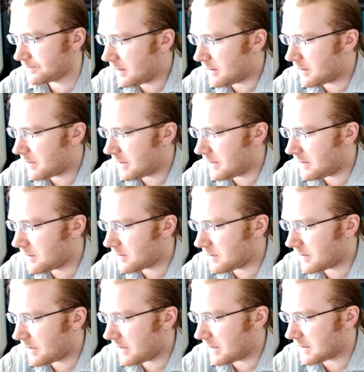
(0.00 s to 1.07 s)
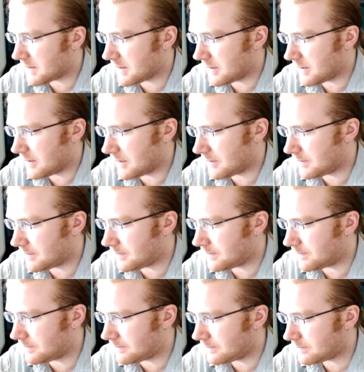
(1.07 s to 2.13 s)
But you don't think so.
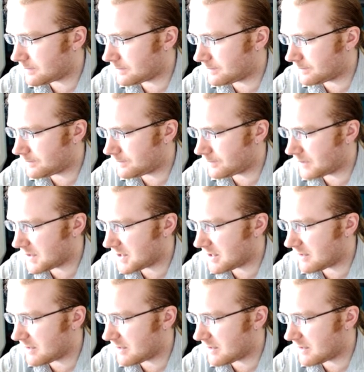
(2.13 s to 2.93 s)
Let's see,